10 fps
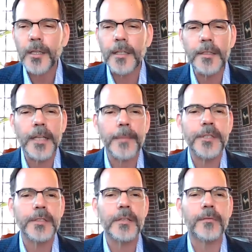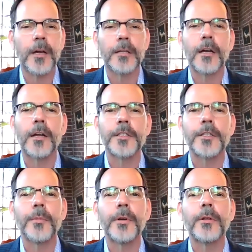conceptions of
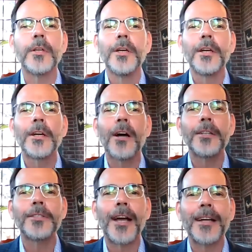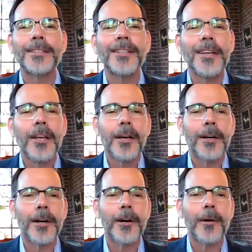unconscionable contracts,
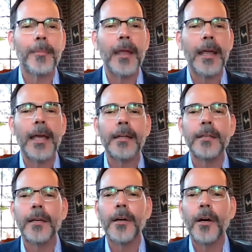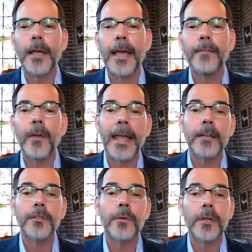um, and, uh, and,
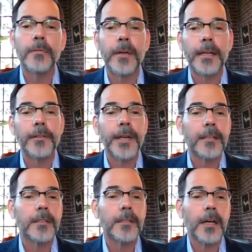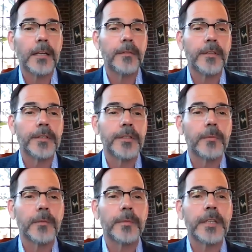and or violate a lot of
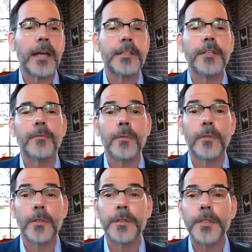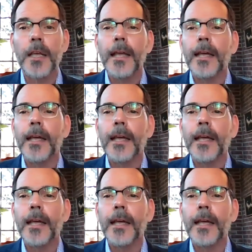consumer protection rules.